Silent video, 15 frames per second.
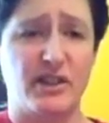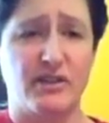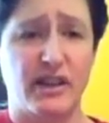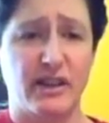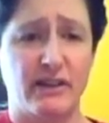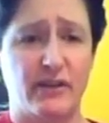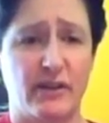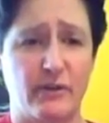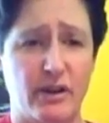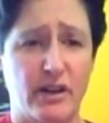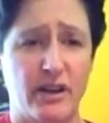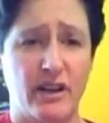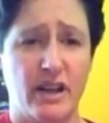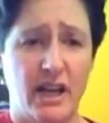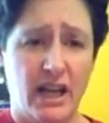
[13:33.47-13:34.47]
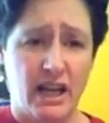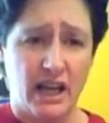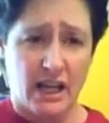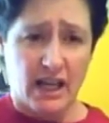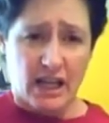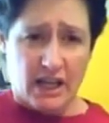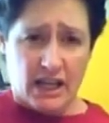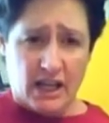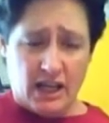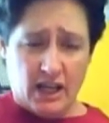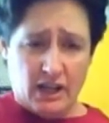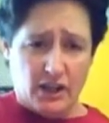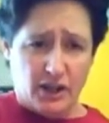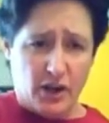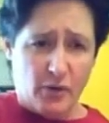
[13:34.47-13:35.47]
string if you want.
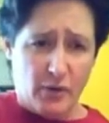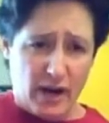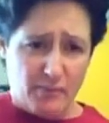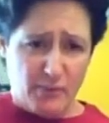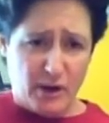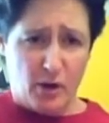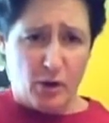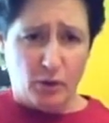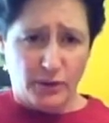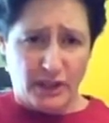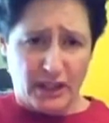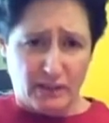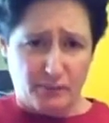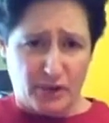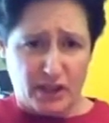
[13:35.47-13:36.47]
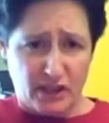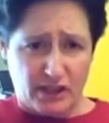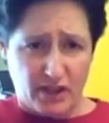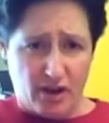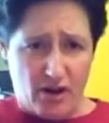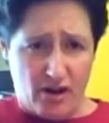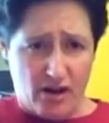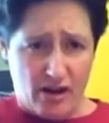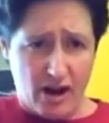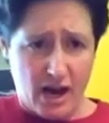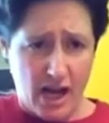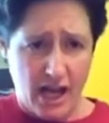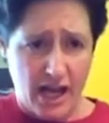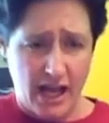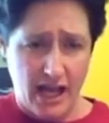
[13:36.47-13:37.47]
You don't want to be holding up the guitar
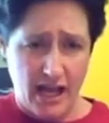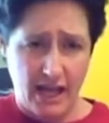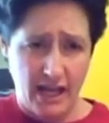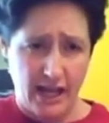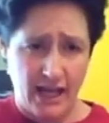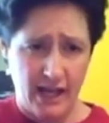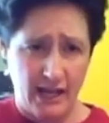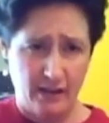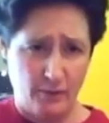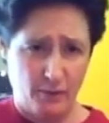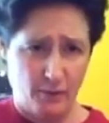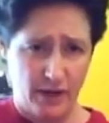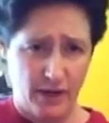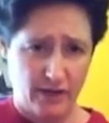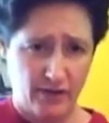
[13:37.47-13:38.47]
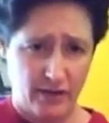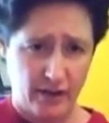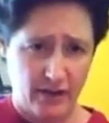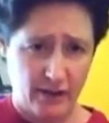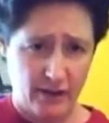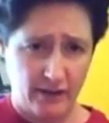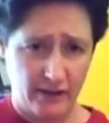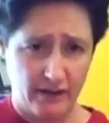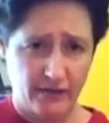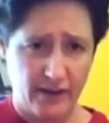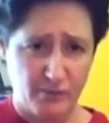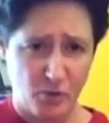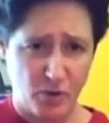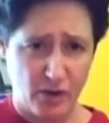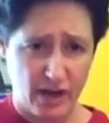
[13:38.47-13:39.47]
with the
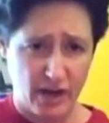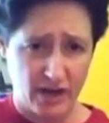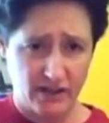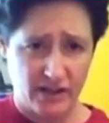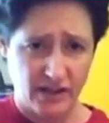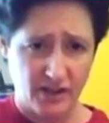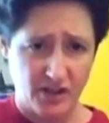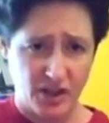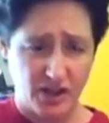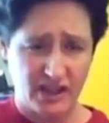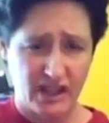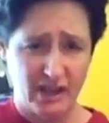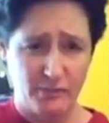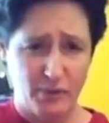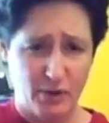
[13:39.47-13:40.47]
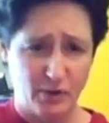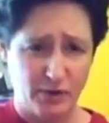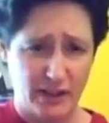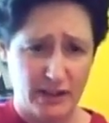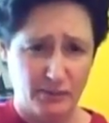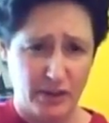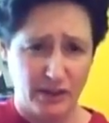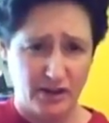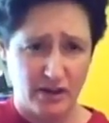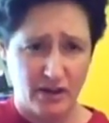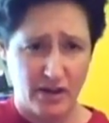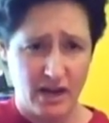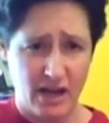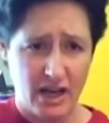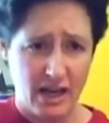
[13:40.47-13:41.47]
fretboard. This should not be holding up the
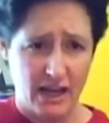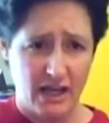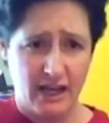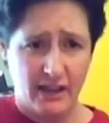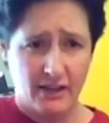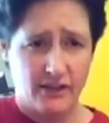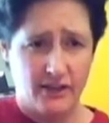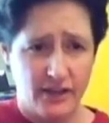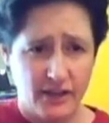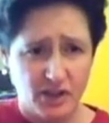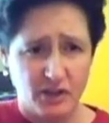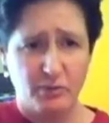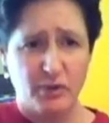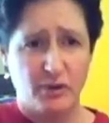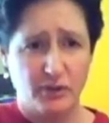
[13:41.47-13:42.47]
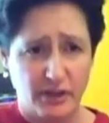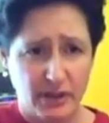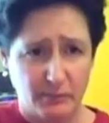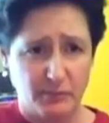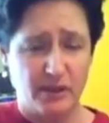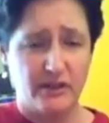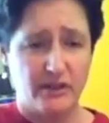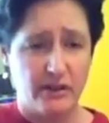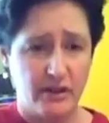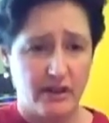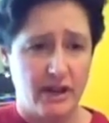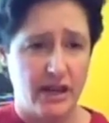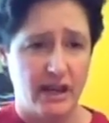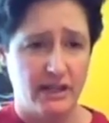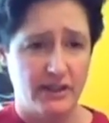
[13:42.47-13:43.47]
guitar. This should be holding up the guitar.
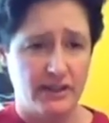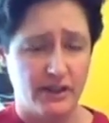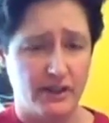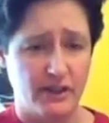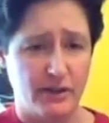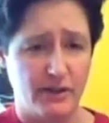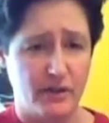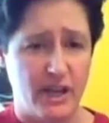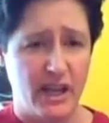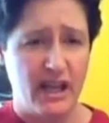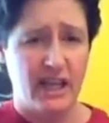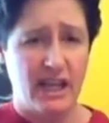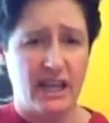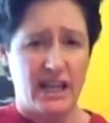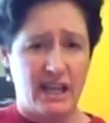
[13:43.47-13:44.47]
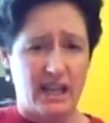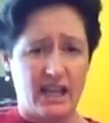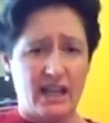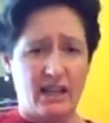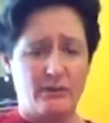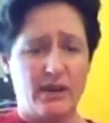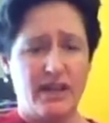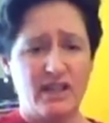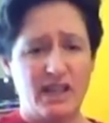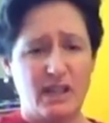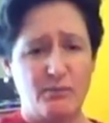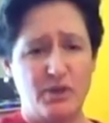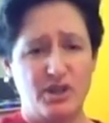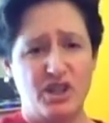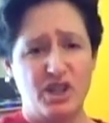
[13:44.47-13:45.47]
So in a
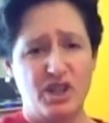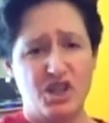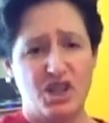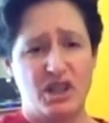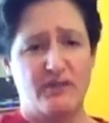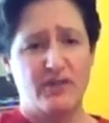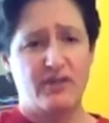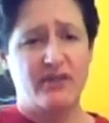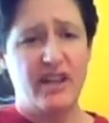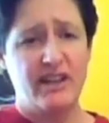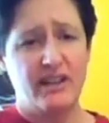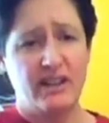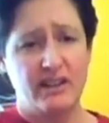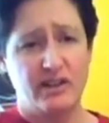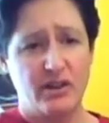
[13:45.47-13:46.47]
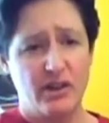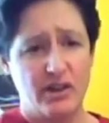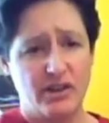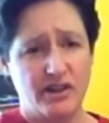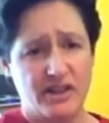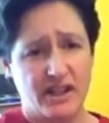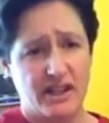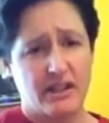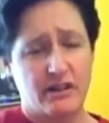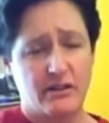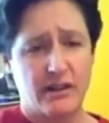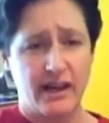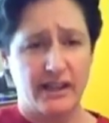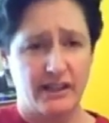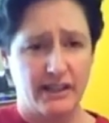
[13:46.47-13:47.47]
resting position, if you've got the guitar set
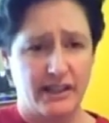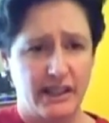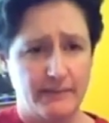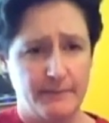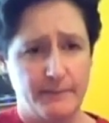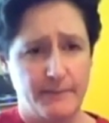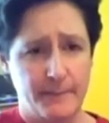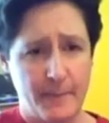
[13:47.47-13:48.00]
correctly,